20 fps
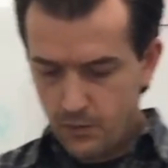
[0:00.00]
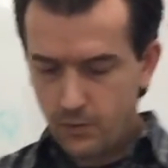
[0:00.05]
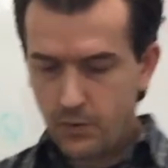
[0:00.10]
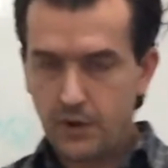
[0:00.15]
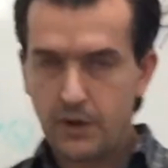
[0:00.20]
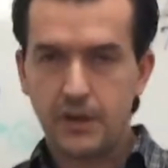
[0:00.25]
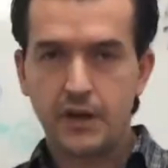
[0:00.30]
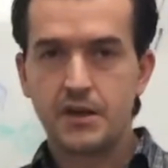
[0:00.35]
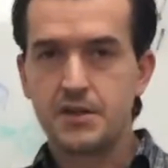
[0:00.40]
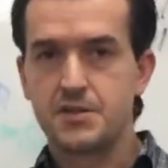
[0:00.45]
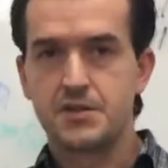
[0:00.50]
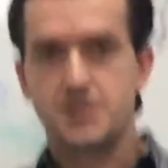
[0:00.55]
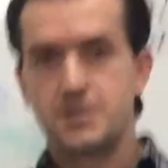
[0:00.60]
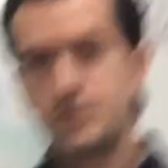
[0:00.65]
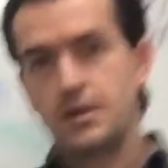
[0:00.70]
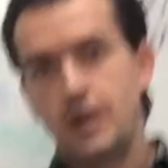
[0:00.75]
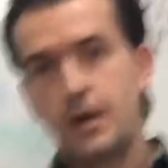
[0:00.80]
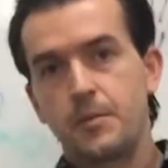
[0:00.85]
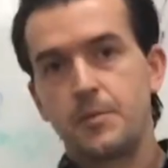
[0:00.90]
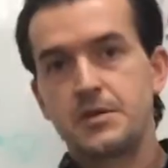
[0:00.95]
Really, it's the
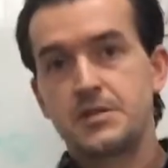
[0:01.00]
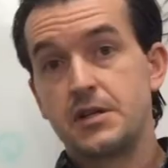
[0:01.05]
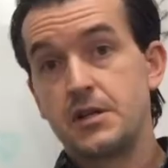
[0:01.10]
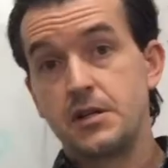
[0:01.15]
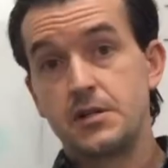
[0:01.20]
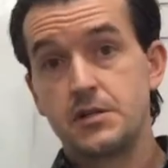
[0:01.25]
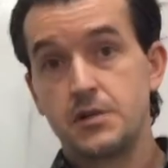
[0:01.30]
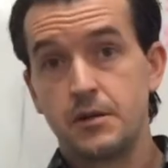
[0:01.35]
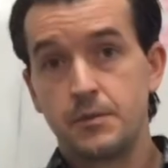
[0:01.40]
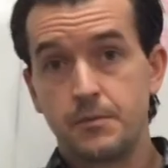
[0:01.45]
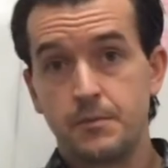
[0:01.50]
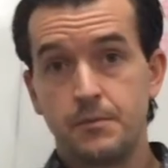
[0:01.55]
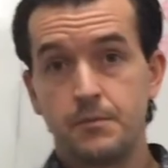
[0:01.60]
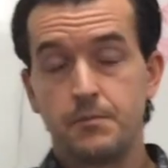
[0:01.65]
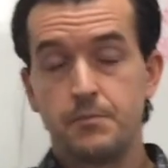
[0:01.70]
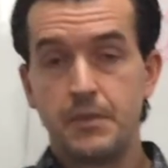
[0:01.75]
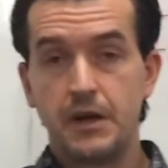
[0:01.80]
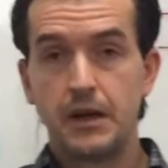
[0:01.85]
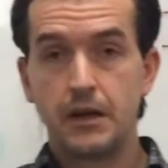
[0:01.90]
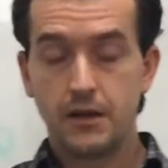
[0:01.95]
same as it is in
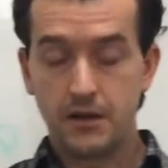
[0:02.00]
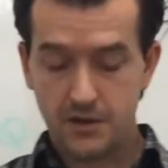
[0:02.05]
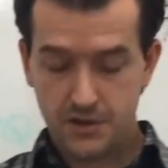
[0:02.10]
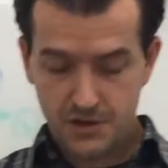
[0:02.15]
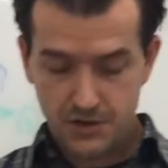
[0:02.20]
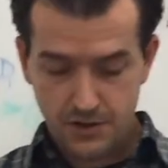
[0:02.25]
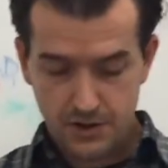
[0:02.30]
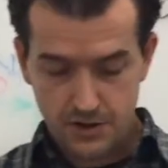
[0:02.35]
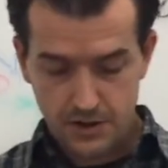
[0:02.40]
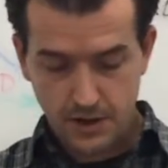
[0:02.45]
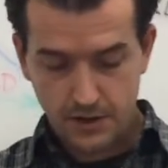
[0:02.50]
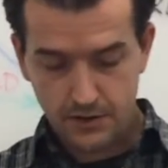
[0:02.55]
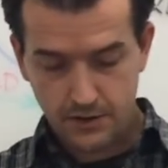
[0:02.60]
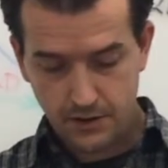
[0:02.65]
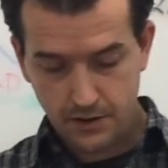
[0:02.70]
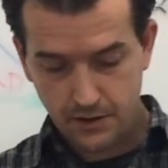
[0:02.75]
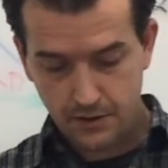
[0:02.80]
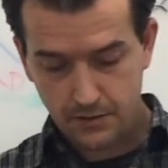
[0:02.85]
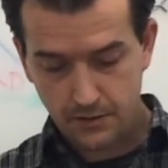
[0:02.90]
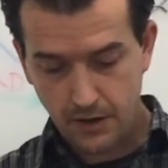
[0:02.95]
many industries out
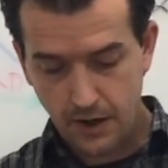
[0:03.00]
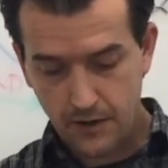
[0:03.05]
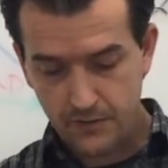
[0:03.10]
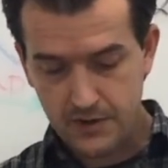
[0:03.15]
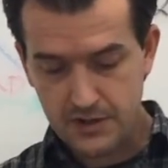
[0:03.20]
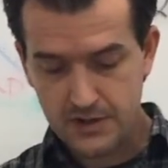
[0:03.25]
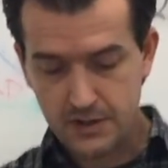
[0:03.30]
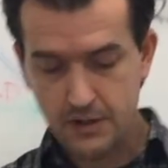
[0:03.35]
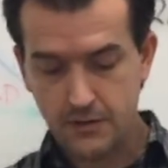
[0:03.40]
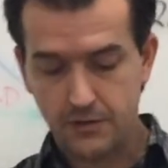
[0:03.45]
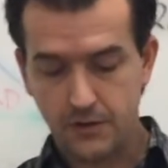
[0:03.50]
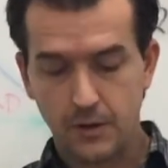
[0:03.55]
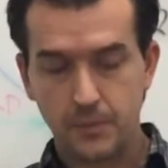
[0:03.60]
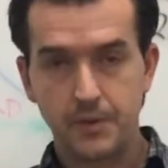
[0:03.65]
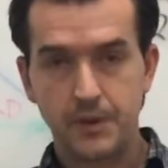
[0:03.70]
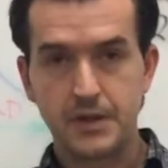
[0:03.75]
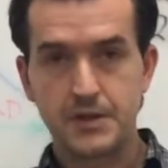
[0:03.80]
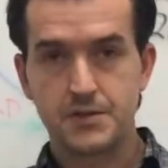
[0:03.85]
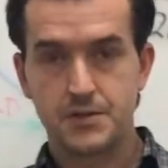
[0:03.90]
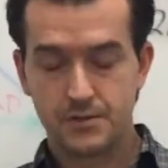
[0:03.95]
there. Obviously, if
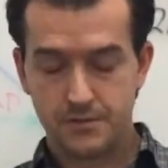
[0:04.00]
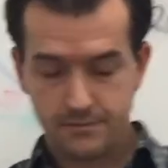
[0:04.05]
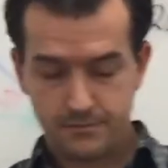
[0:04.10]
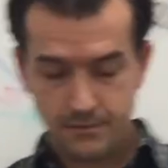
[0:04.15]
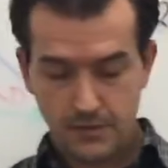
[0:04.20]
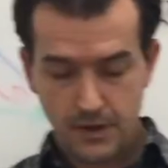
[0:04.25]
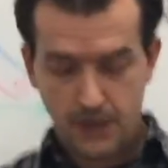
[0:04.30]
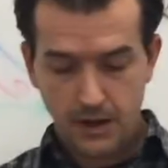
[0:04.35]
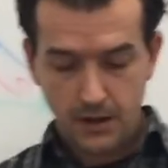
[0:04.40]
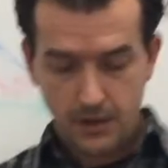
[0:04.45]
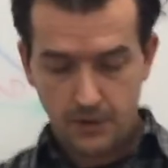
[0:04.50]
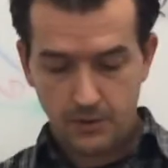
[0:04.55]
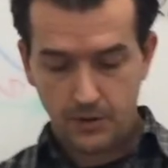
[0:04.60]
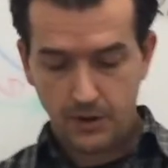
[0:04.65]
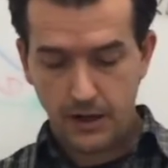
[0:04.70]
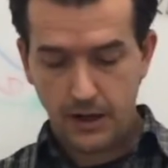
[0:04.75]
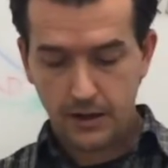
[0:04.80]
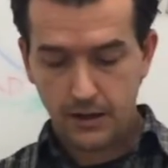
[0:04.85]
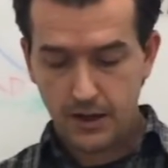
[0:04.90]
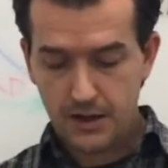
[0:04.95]
companies
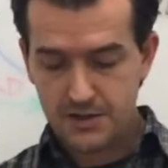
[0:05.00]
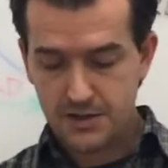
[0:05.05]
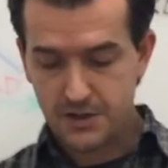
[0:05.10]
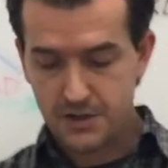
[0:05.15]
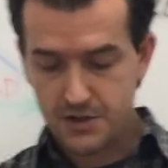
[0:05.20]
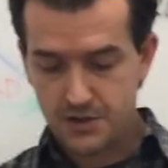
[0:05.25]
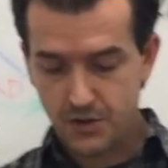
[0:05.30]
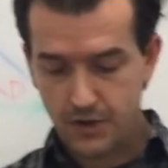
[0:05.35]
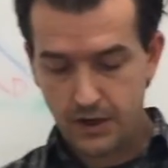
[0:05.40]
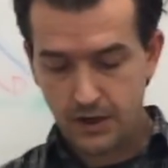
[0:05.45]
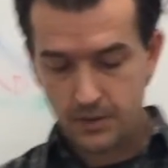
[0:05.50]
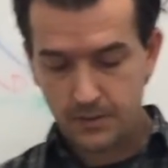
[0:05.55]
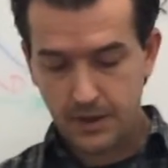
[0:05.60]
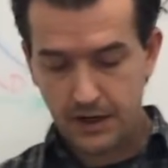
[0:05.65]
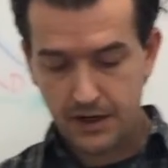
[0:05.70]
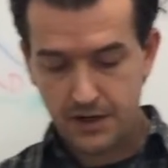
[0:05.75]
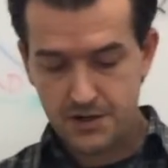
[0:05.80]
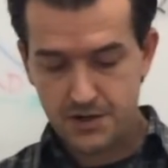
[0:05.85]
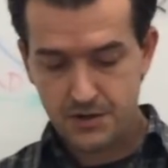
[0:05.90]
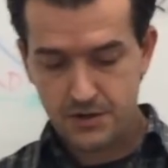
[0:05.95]
rely less on training
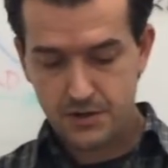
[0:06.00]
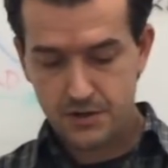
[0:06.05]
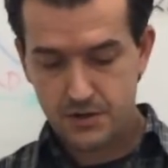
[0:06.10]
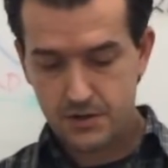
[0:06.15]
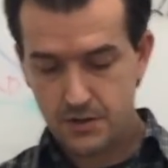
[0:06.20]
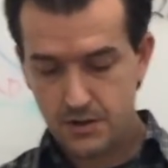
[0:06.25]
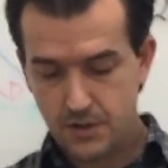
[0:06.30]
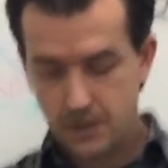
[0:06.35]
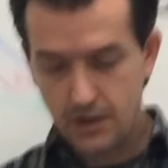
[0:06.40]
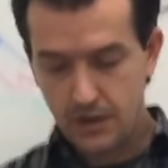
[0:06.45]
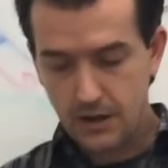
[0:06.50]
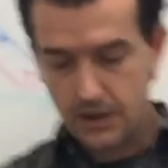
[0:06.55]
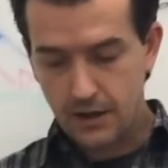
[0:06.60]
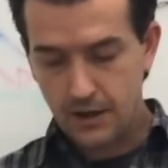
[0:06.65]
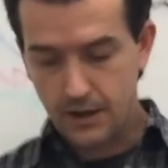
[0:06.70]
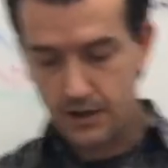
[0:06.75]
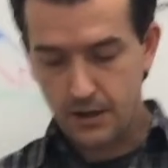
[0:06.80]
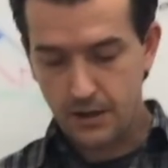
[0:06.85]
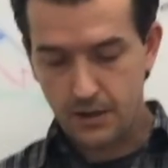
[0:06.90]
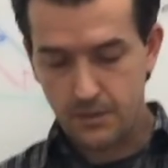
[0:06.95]
managers
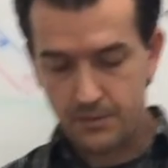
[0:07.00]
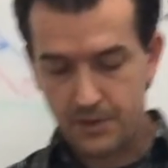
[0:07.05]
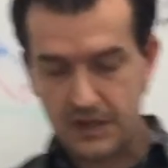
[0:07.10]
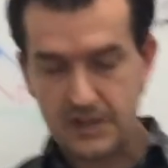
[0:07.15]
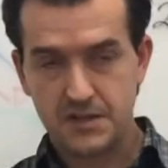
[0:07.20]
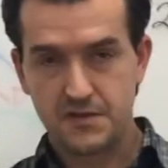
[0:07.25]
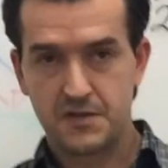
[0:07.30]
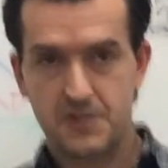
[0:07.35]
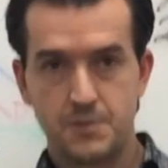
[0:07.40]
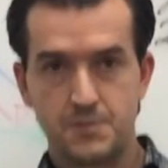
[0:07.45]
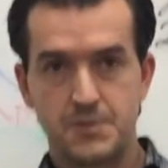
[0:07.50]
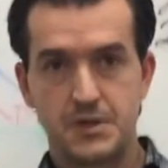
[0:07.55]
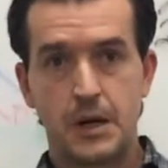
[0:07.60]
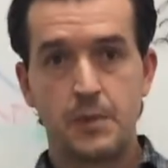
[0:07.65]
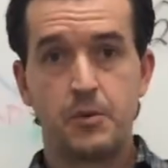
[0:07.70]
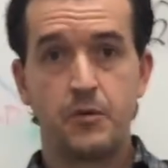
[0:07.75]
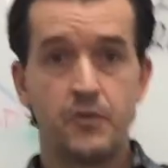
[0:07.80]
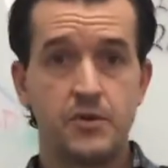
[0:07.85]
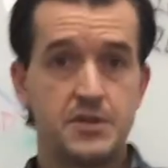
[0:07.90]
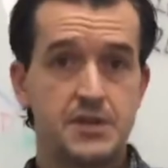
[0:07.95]
because of some
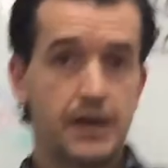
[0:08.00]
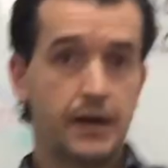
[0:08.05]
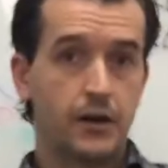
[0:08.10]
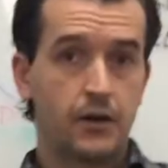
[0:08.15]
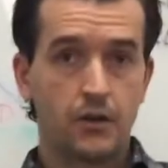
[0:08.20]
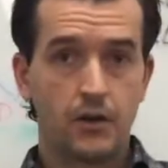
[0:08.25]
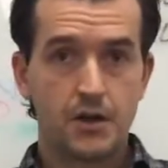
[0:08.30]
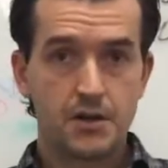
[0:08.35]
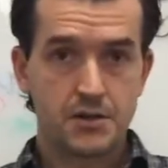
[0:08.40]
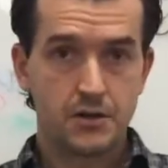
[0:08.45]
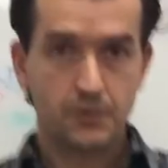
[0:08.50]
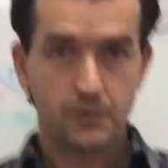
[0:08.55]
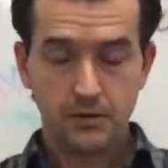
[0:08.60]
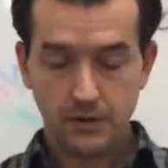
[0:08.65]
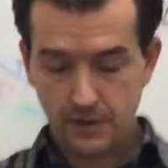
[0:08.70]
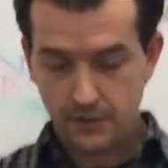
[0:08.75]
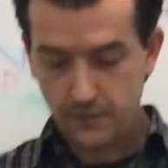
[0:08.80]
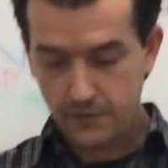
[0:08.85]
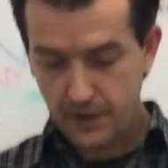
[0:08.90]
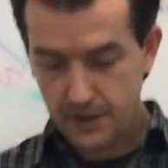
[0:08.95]
type of a
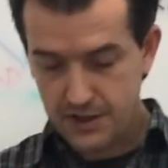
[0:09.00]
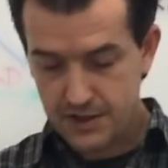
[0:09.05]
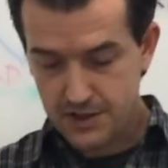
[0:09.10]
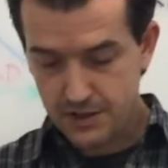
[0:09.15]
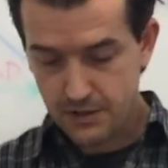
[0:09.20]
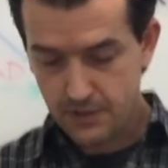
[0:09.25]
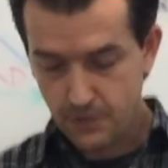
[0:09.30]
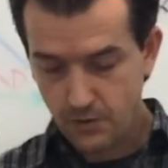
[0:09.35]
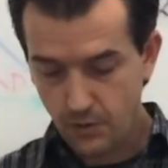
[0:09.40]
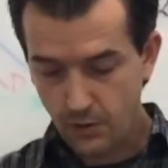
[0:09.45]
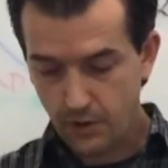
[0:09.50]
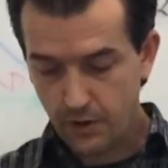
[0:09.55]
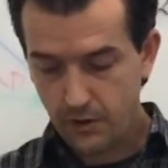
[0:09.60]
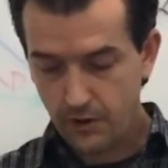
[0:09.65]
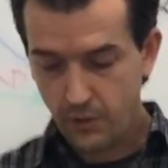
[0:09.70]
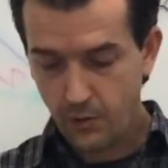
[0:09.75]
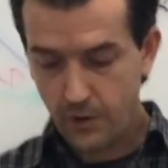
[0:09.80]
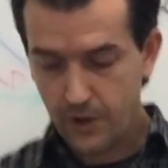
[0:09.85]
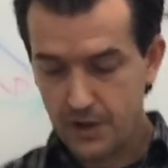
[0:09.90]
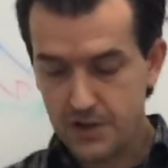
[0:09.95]
technological innovation or
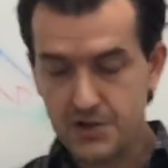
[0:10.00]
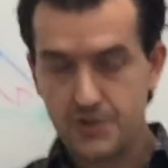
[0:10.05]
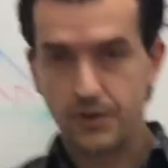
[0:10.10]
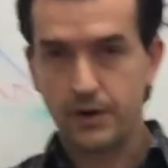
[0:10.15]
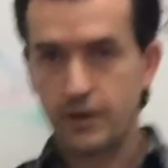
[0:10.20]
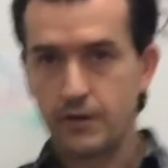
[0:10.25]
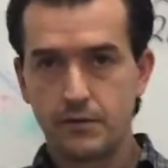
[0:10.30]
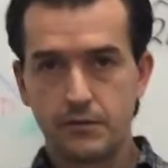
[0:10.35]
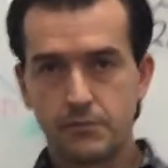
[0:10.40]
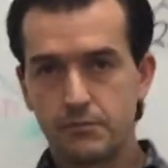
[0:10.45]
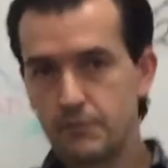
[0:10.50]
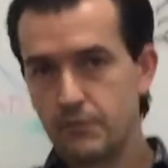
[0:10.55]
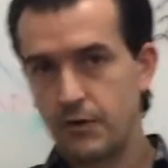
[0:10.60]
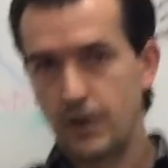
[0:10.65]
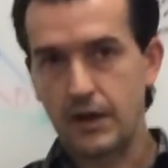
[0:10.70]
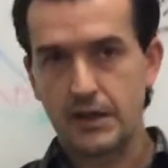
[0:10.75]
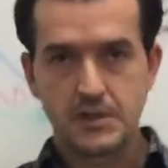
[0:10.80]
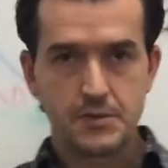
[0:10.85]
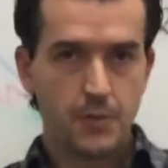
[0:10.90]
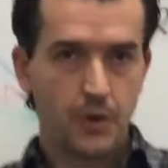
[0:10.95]
another way to train,
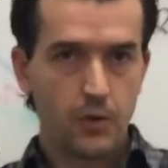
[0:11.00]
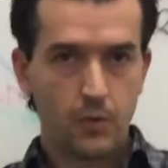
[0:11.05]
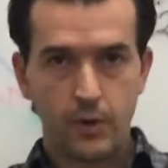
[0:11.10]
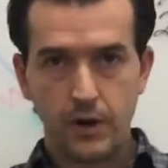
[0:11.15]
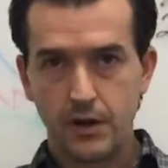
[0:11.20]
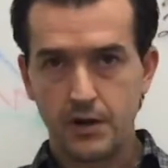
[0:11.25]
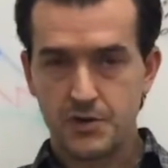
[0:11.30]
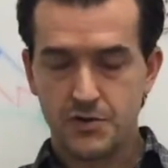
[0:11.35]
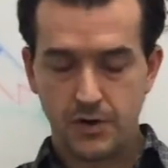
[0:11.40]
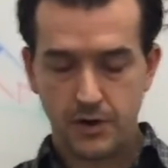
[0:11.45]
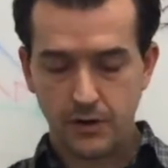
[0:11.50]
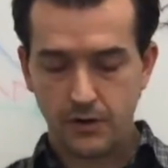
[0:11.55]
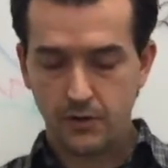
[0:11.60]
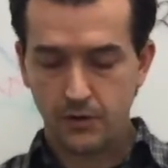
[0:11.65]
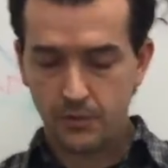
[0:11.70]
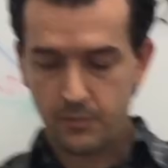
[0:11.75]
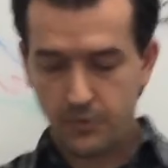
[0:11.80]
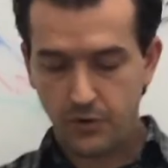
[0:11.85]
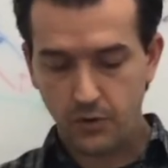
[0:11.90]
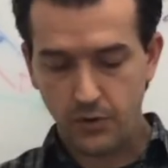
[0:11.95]
finding some other way to train
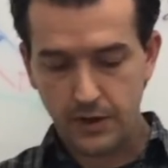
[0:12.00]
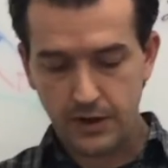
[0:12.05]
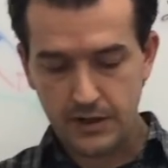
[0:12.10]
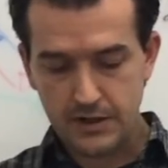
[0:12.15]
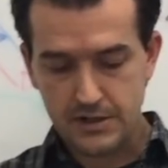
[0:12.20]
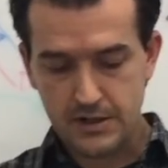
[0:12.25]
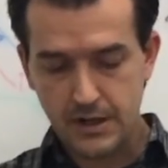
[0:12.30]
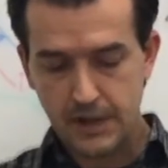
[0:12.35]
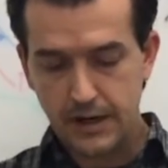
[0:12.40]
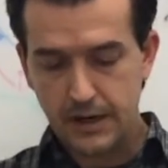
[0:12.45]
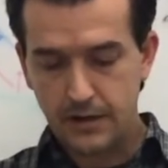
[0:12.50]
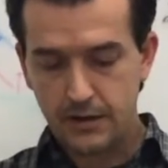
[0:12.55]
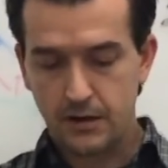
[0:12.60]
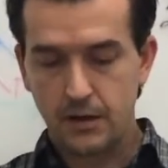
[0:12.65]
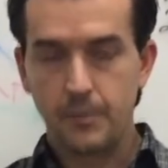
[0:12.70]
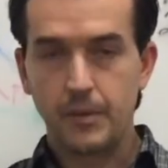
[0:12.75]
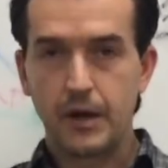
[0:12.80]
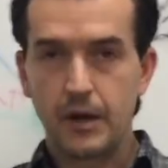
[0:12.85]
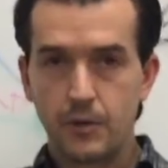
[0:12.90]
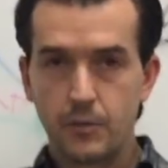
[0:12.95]
their employees,
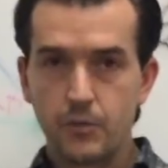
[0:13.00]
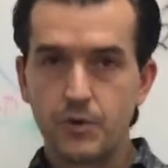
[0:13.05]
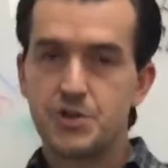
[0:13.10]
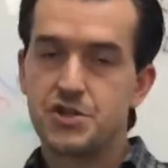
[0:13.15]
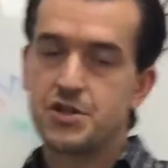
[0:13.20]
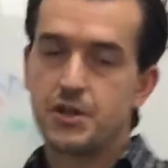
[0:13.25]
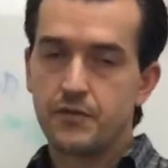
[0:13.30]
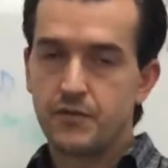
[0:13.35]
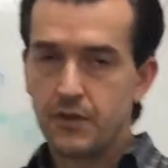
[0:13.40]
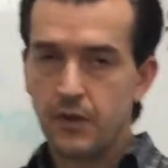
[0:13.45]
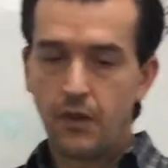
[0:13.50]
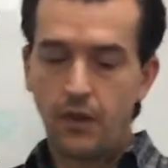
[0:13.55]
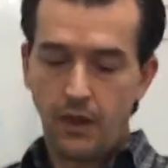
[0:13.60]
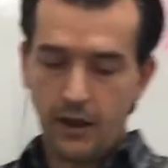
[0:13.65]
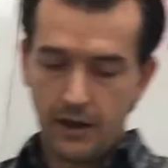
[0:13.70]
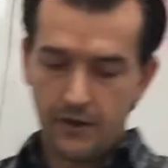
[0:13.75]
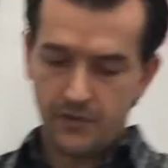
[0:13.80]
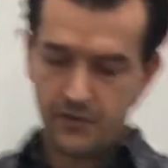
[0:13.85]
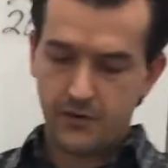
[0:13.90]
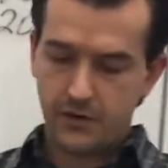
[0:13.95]
the demand would shift to the
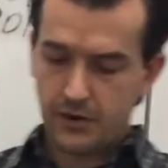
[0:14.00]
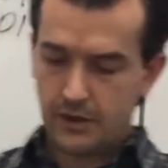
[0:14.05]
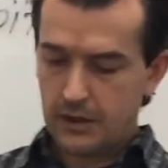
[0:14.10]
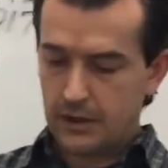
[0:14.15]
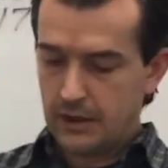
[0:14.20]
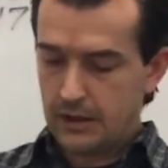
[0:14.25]
left.